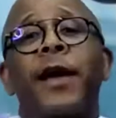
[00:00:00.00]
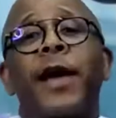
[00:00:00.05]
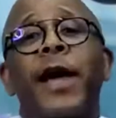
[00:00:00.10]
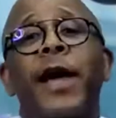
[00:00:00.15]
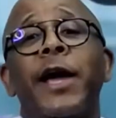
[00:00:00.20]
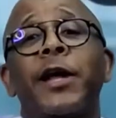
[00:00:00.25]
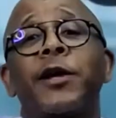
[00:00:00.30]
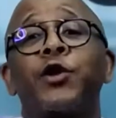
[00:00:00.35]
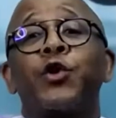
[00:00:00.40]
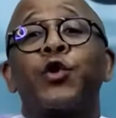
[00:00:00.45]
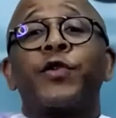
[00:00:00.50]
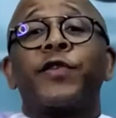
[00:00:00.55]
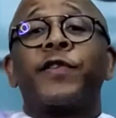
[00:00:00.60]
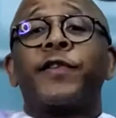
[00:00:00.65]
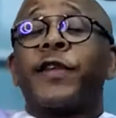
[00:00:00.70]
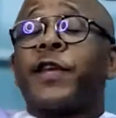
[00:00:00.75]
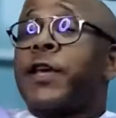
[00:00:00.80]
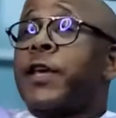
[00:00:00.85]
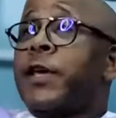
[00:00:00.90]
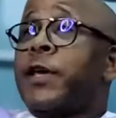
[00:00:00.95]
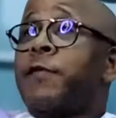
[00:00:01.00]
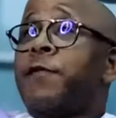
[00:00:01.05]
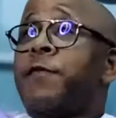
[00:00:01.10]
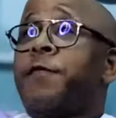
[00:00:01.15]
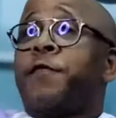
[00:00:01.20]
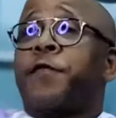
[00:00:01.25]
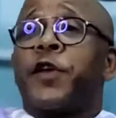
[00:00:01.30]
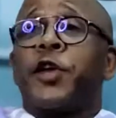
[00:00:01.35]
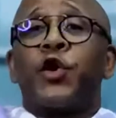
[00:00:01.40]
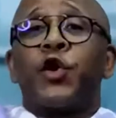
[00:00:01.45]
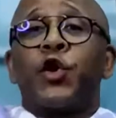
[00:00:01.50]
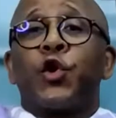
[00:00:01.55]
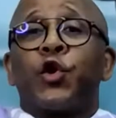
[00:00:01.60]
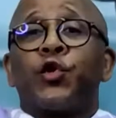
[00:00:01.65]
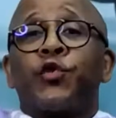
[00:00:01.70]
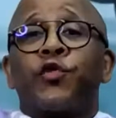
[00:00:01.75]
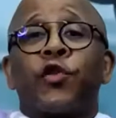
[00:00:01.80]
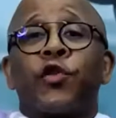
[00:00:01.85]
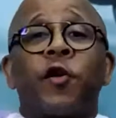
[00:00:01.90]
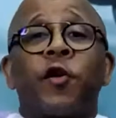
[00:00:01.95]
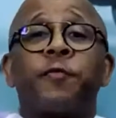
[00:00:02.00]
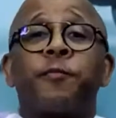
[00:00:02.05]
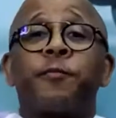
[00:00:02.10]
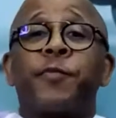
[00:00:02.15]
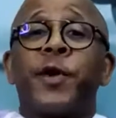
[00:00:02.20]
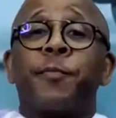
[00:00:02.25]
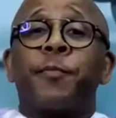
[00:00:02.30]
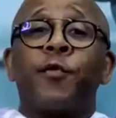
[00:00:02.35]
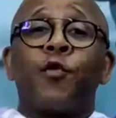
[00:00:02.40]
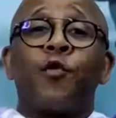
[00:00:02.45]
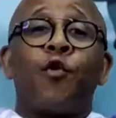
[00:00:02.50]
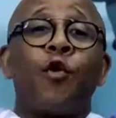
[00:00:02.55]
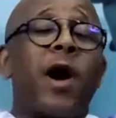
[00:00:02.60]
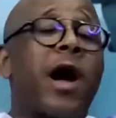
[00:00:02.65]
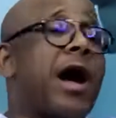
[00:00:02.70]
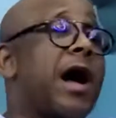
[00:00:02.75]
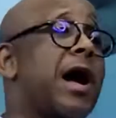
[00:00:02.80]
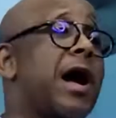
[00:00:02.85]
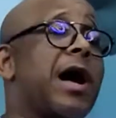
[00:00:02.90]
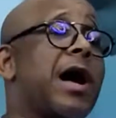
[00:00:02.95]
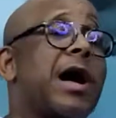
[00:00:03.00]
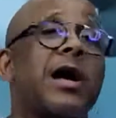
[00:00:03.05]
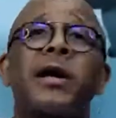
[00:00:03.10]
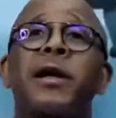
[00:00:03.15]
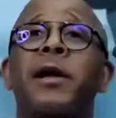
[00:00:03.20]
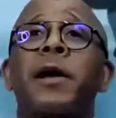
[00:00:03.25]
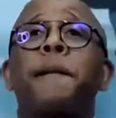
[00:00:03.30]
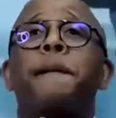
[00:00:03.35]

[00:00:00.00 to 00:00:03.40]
and you see videos of people who are